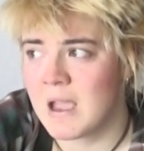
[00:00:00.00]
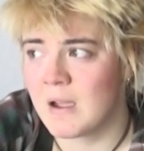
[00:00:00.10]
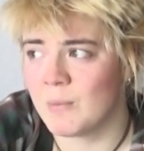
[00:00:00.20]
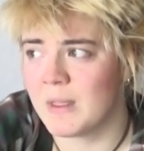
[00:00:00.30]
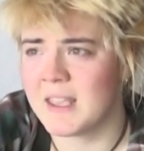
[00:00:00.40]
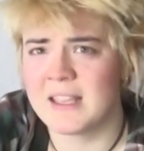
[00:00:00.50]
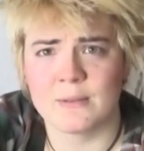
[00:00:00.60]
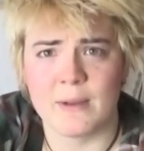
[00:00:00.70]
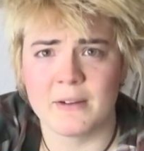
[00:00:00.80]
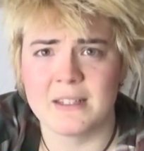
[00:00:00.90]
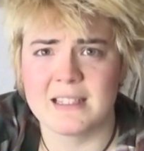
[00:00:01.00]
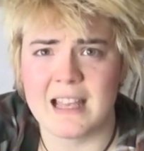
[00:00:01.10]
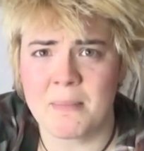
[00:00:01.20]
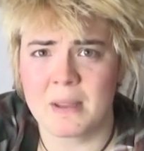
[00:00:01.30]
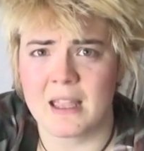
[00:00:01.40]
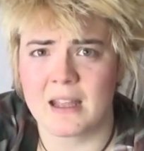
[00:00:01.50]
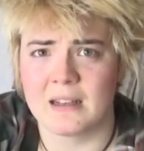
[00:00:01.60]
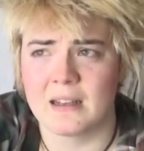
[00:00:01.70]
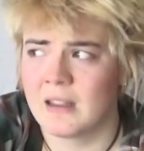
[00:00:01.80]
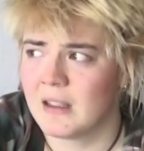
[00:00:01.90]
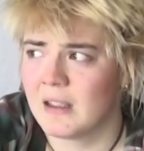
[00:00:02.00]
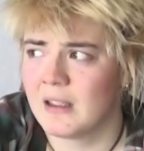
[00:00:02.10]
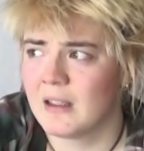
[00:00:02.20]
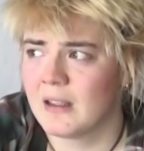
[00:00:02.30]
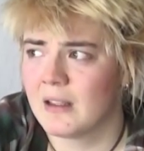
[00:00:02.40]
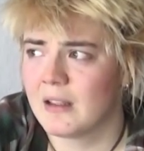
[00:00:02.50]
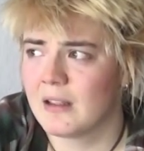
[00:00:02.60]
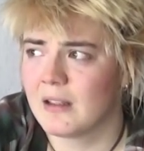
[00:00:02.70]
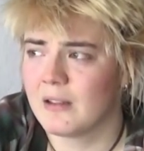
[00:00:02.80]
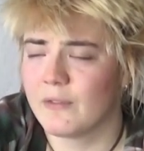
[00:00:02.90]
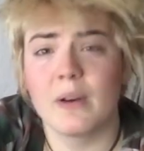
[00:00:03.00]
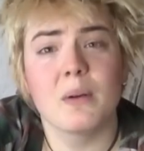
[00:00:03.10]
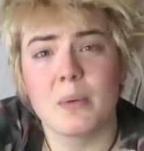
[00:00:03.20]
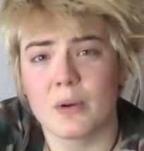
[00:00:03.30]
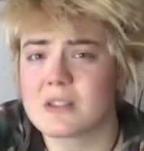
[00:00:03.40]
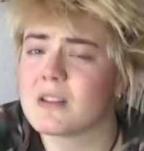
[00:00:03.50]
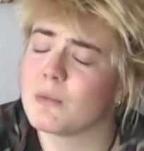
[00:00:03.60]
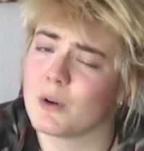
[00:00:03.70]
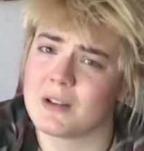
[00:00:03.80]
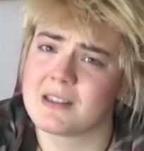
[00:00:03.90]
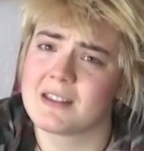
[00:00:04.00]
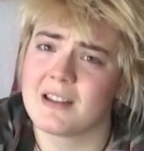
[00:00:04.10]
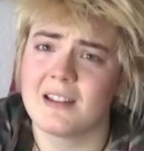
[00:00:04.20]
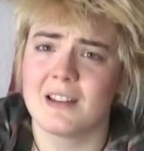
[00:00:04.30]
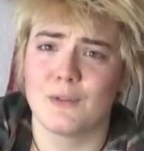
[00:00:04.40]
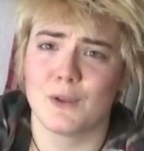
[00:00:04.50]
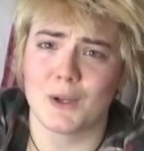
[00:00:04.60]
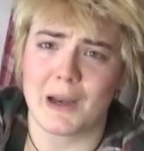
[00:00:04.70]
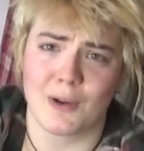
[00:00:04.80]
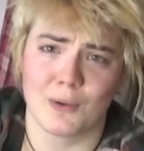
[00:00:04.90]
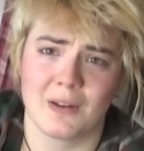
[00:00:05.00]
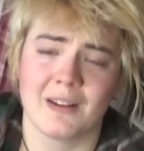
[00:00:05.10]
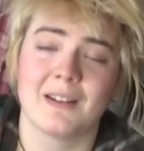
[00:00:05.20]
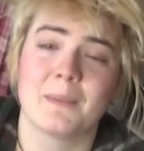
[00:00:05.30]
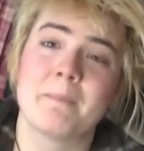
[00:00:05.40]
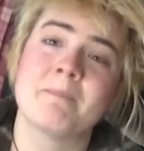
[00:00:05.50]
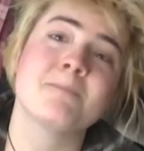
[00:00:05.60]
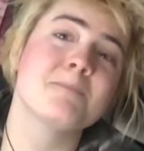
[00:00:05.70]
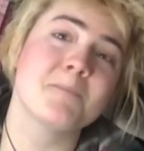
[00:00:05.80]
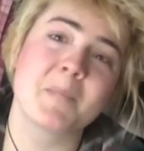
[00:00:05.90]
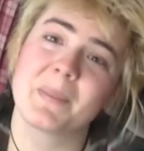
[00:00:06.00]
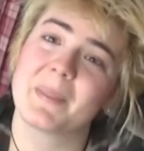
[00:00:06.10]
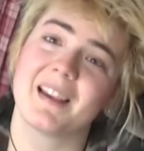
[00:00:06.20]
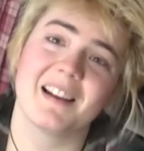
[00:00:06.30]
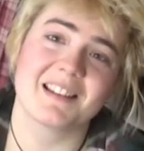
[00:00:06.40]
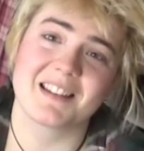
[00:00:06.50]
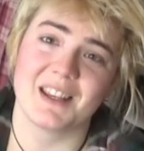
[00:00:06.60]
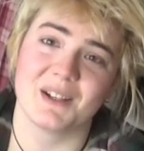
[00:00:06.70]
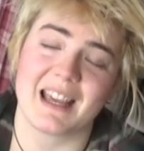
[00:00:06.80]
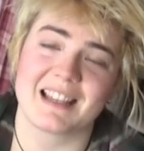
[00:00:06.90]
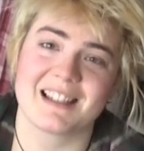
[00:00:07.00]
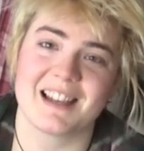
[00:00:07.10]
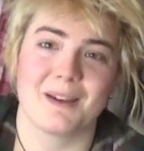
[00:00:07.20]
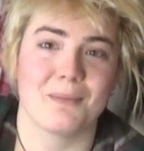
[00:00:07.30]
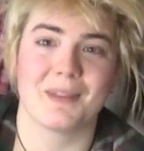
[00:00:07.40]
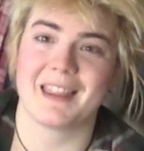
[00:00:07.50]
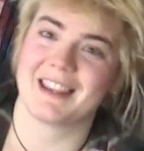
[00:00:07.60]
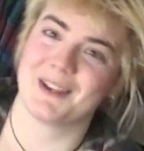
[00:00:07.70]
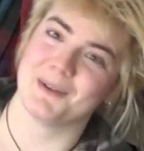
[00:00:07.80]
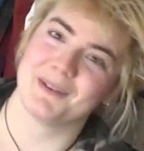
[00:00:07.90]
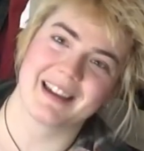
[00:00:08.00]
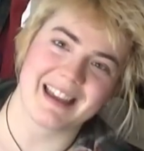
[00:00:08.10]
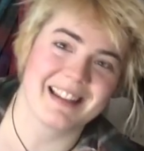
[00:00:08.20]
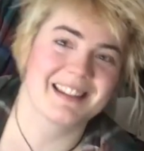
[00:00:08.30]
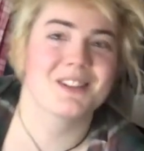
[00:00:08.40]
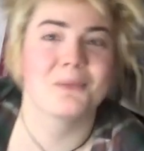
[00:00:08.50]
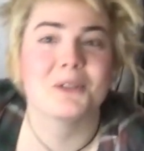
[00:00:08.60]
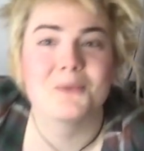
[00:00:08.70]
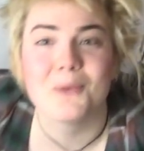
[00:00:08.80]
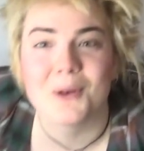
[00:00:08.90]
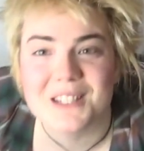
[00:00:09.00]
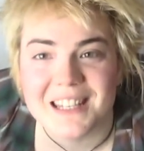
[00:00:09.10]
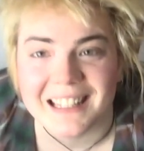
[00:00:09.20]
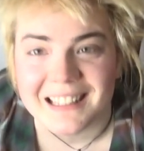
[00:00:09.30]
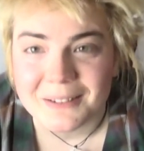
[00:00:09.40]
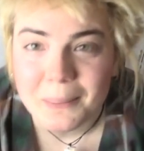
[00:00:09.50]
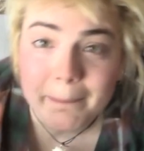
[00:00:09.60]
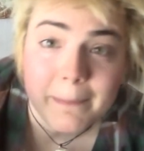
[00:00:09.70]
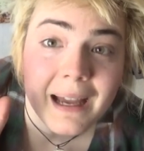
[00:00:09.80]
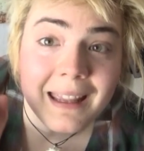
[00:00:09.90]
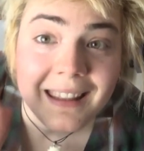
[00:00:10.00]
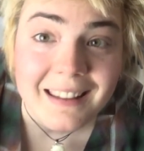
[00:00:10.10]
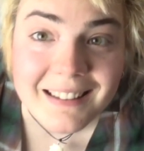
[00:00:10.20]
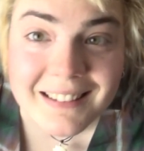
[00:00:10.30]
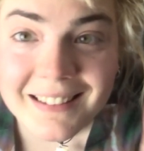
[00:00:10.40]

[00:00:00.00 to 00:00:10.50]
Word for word: And with these very sappy and very personal words, I'll leave you alone. I'll see you next time. Thank you again so much for watching. Bye.